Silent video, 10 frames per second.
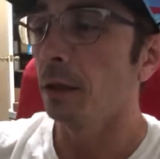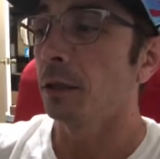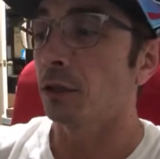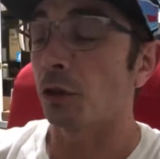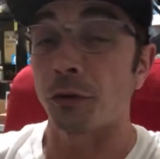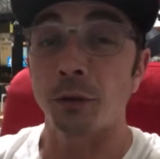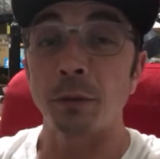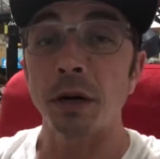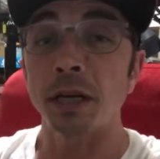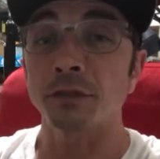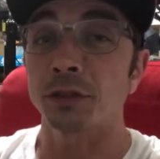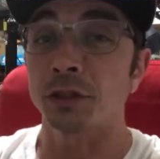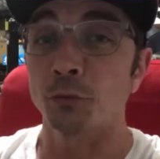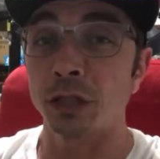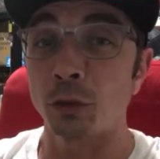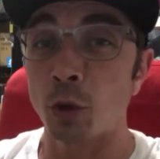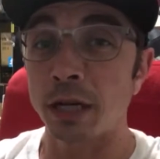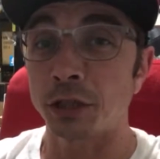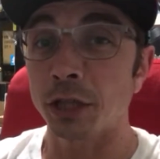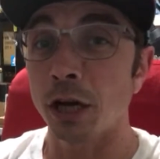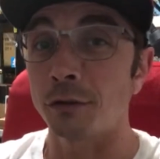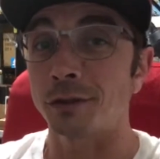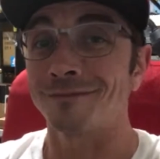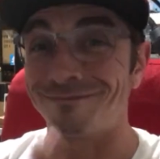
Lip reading: So $3 for some really wide shelves.